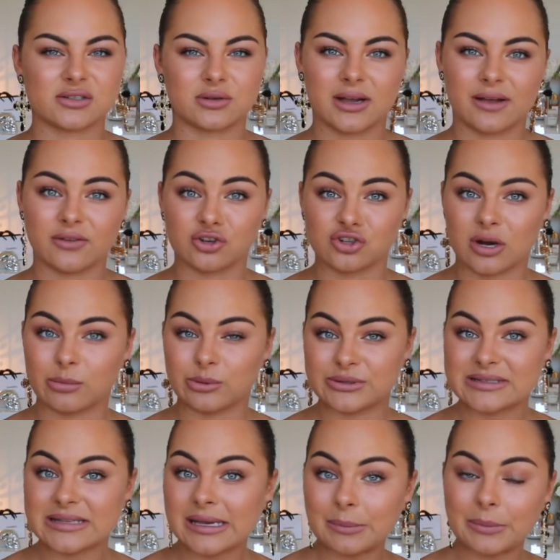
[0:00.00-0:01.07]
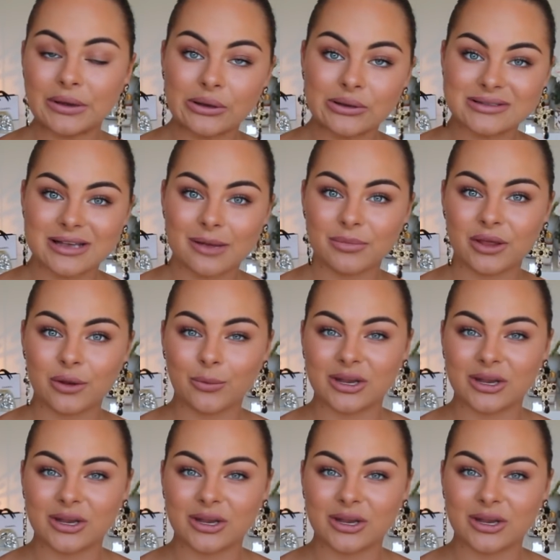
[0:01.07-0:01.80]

sort of having trouble sleeping or something,